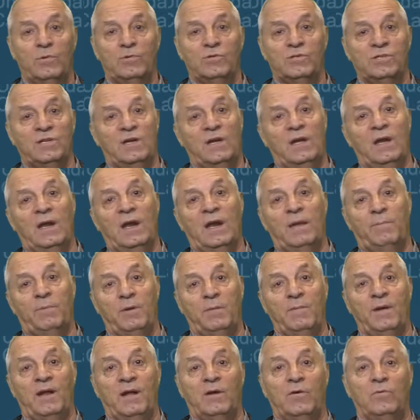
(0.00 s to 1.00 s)
and for
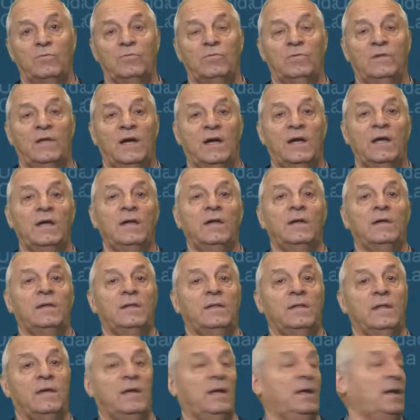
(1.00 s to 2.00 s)
x5 1,
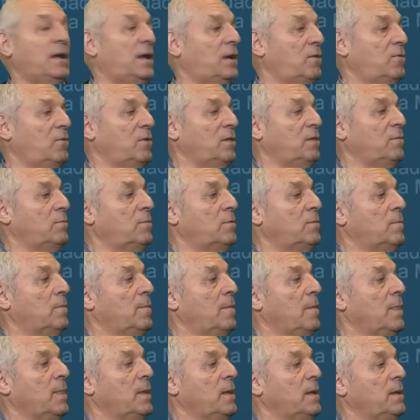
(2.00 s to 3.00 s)
then the vector which
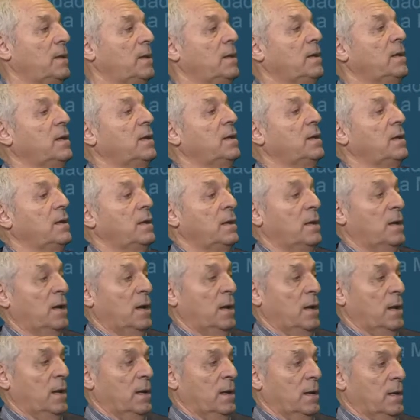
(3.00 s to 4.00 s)
results is 0
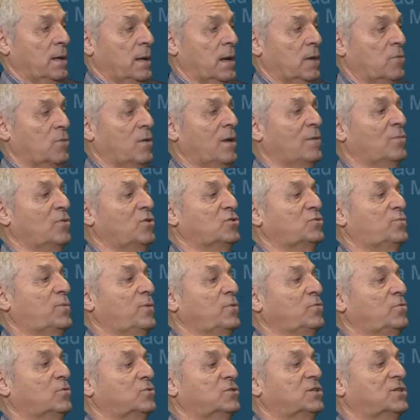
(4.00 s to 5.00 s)
1 minus 1
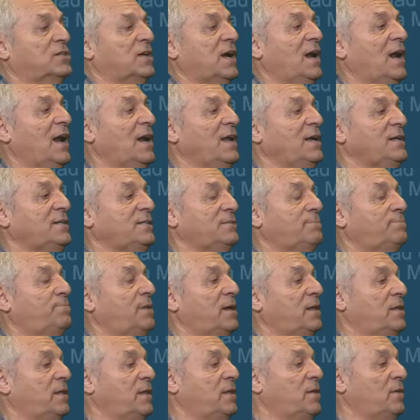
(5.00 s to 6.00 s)
2 1,
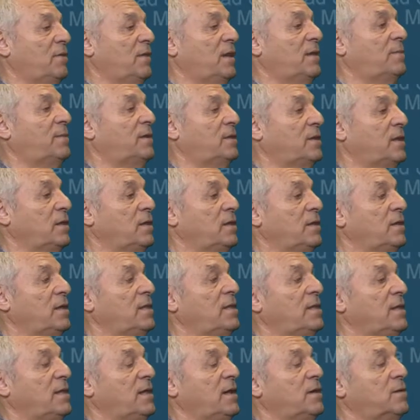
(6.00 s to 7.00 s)
which we enter in the
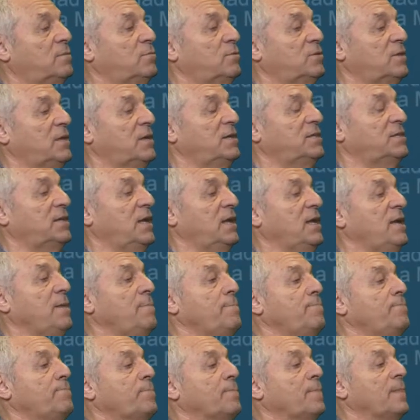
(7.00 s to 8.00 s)
first column of the
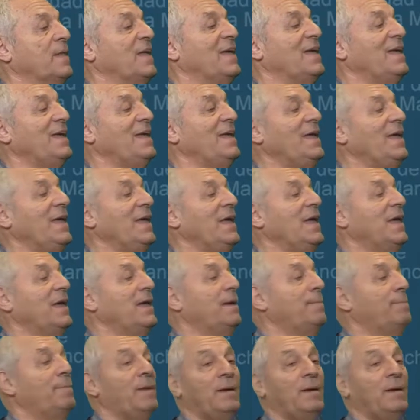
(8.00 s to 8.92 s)
algorithm table.